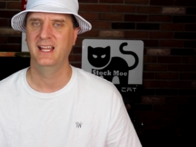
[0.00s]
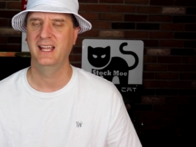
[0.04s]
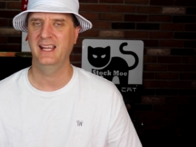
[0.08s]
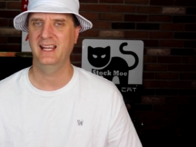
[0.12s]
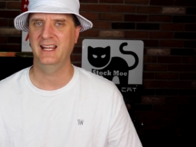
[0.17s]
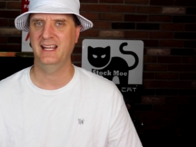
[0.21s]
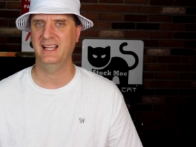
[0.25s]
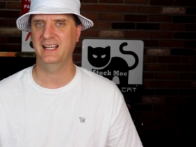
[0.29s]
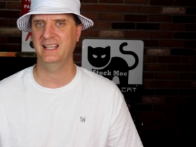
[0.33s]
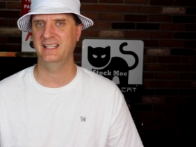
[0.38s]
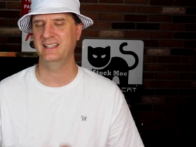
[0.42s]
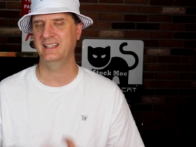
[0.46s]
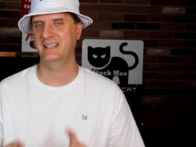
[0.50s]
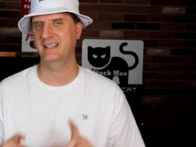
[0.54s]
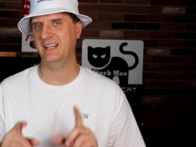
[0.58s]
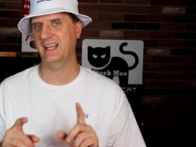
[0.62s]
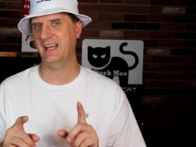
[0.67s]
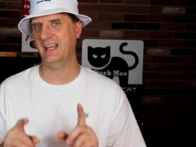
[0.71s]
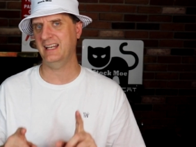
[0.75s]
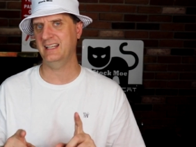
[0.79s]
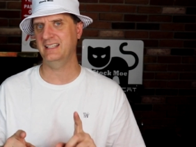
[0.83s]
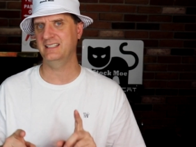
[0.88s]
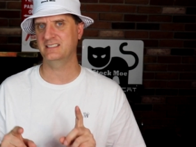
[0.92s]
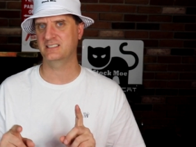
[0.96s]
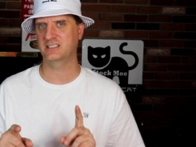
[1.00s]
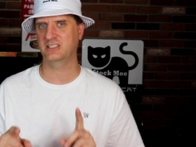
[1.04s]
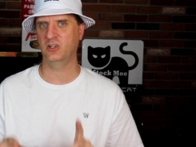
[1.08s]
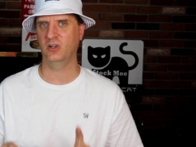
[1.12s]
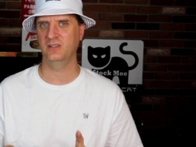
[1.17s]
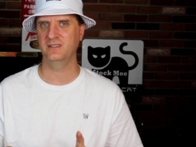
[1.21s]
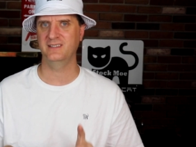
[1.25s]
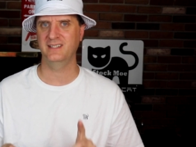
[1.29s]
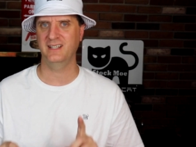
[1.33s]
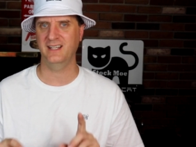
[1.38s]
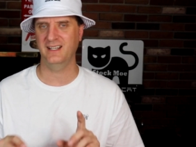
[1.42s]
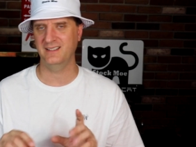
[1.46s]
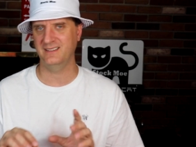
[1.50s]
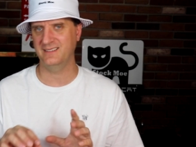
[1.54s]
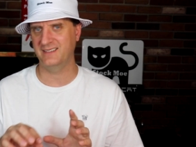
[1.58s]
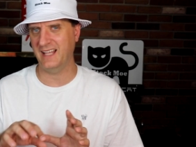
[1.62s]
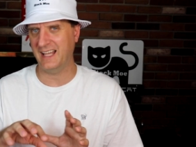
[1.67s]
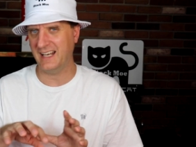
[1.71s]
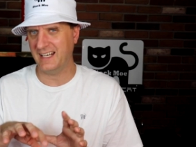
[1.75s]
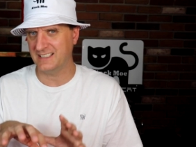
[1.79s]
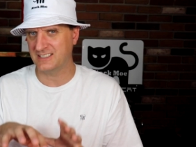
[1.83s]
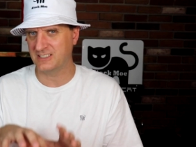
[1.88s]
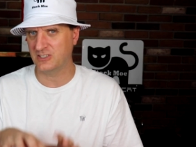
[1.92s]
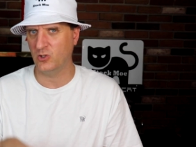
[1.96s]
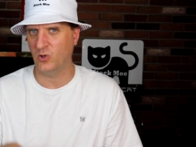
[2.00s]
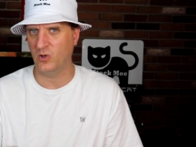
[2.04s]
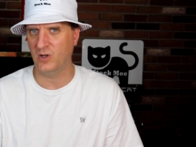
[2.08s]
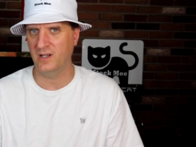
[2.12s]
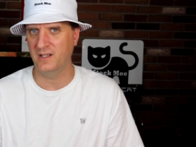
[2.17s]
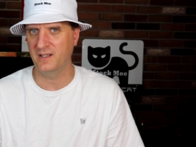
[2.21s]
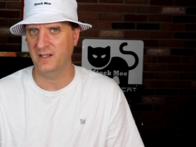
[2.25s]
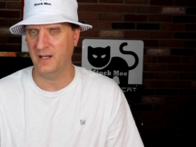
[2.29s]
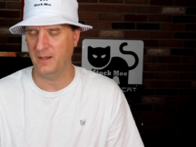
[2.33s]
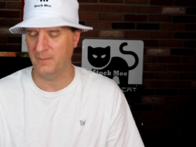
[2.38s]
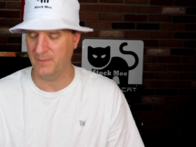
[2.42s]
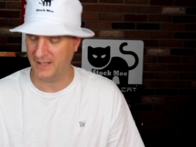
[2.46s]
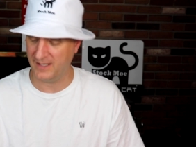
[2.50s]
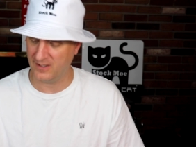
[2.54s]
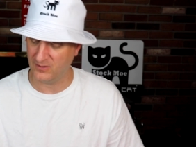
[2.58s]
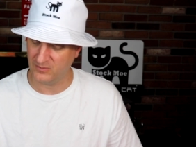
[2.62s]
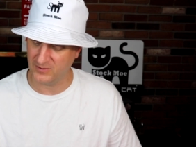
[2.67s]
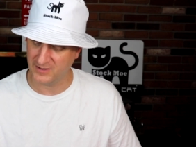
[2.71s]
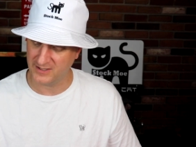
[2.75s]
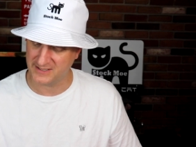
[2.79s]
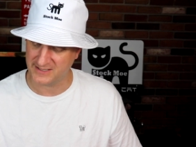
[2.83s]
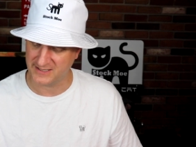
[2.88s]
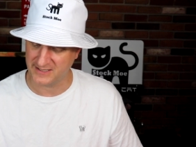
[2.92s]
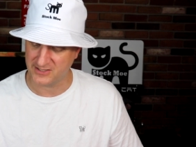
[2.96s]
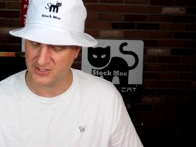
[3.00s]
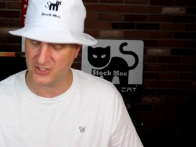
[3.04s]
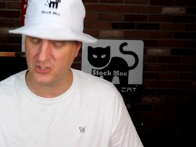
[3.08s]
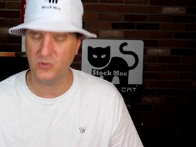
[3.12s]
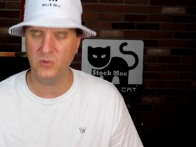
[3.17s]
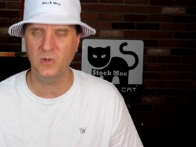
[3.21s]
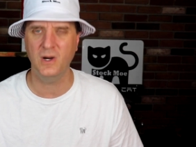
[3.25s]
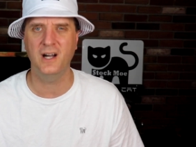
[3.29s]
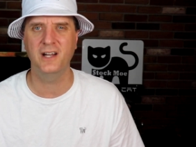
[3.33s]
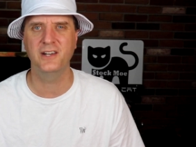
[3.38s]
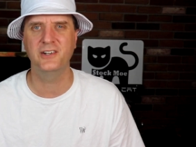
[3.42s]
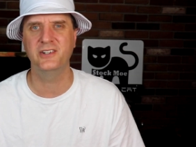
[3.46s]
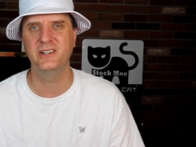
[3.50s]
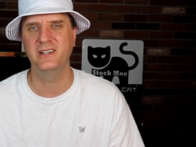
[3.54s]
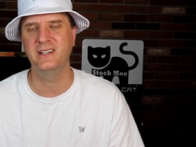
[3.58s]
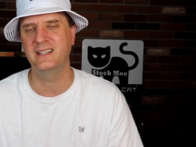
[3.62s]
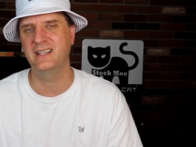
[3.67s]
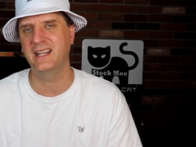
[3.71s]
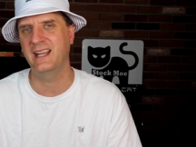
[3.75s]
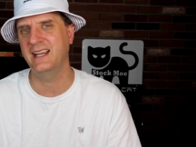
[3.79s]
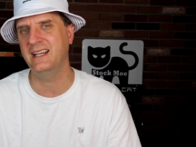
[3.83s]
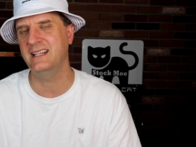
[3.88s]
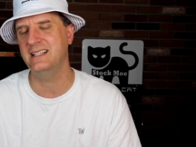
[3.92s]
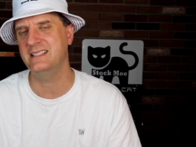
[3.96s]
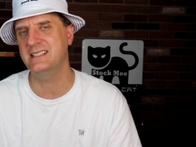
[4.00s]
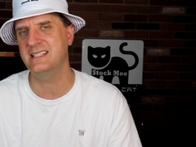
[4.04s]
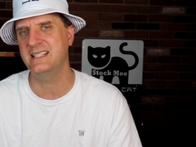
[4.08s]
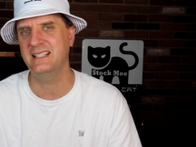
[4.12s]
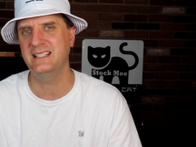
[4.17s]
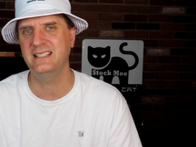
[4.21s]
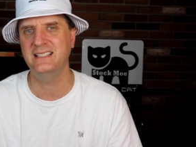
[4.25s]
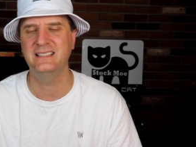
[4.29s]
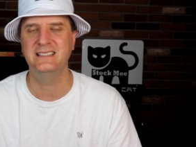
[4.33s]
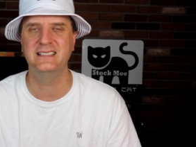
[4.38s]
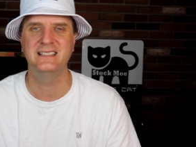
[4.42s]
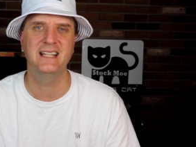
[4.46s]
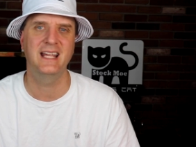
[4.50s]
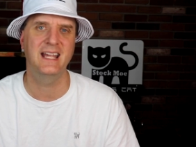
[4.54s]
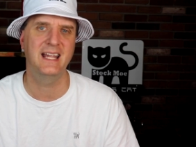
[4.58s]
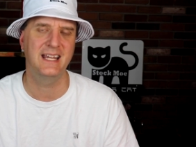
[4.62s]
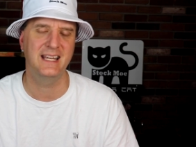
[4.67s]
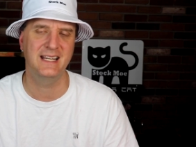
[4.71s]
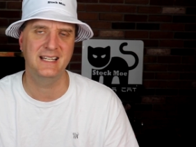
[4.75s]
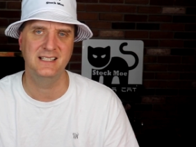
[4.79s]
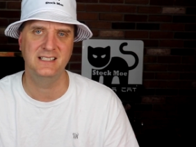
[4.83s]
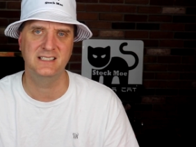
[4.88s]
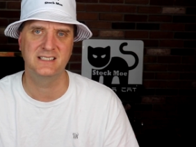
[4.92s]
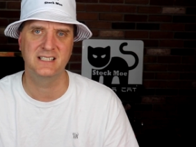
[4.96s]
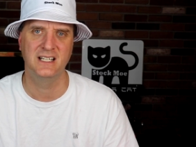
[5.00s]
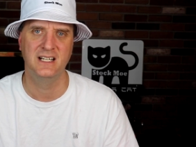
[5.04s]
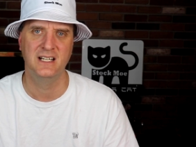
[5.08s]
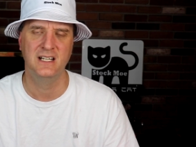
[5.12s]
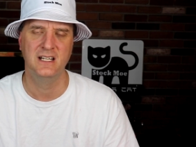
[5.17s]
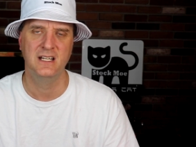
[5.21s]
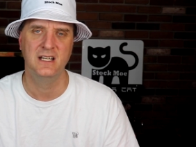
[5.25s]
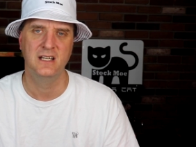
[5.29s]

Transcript: And that it's gone about, what is it, 218 days